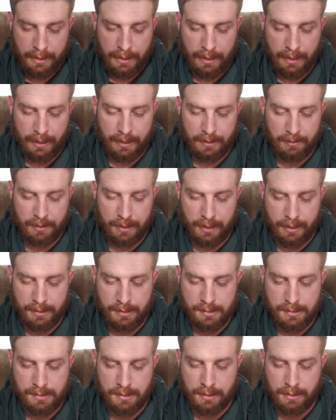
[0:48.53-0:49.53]
And that
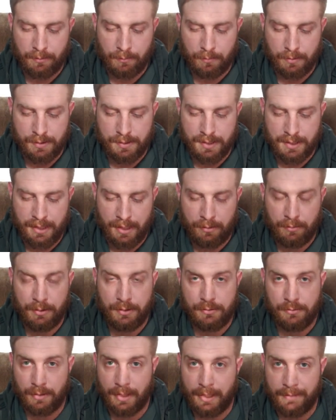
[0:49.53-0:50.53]
is that it was not only
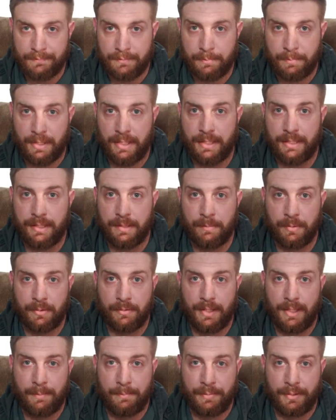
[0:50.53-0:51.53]
drafted by a
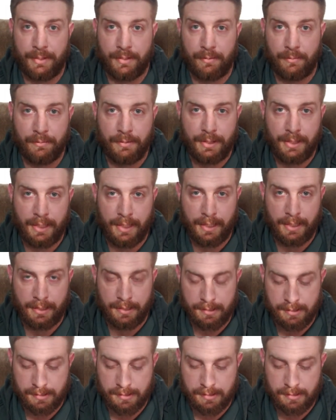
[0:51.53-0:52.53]
Democrat, but it only
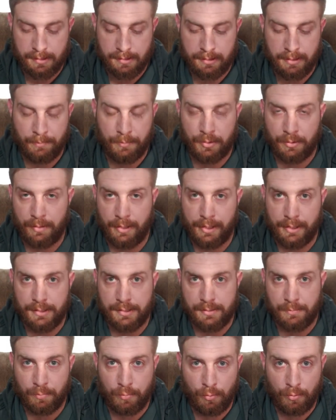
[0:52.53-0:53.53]
has Democratic
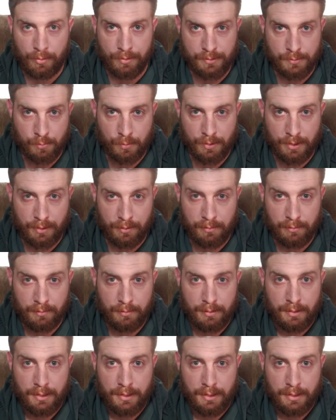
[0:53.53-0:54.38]
support as well.